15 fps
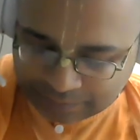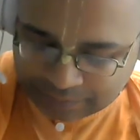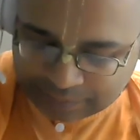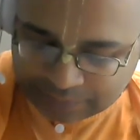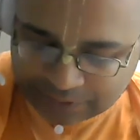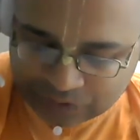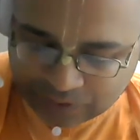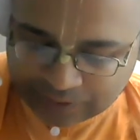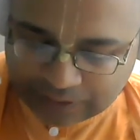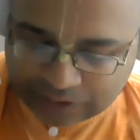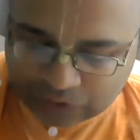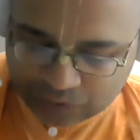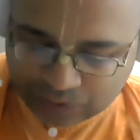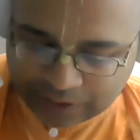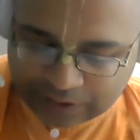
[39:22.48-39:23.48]
Hmm, so in
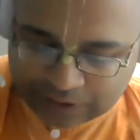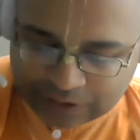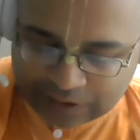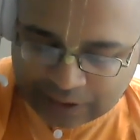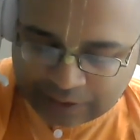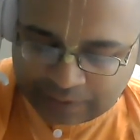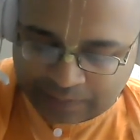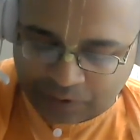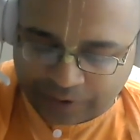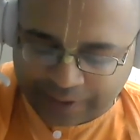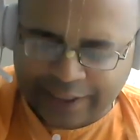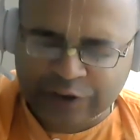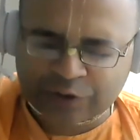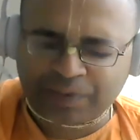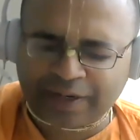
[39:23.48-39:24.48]
this way, this is a
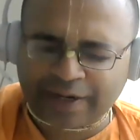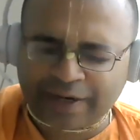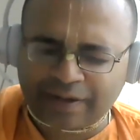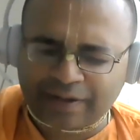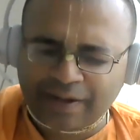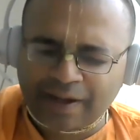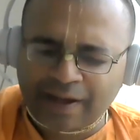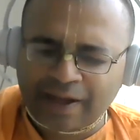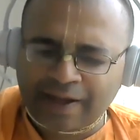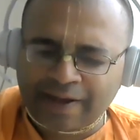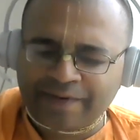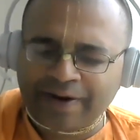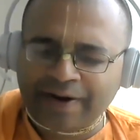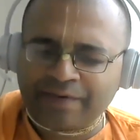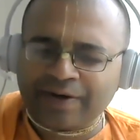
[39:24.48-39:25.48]
demoniac spirit
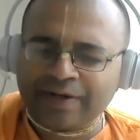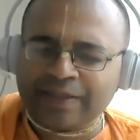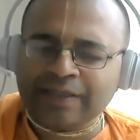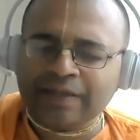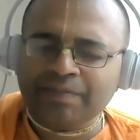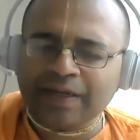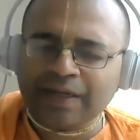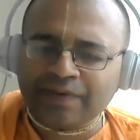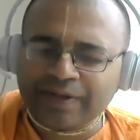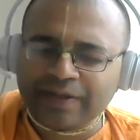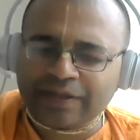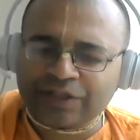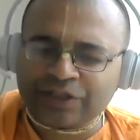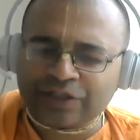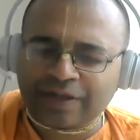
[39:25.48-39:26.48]
wherein one doesn't believe in
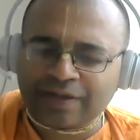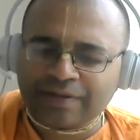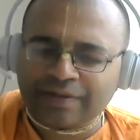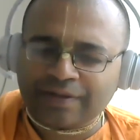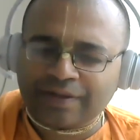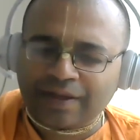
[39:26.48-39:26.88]
Krishna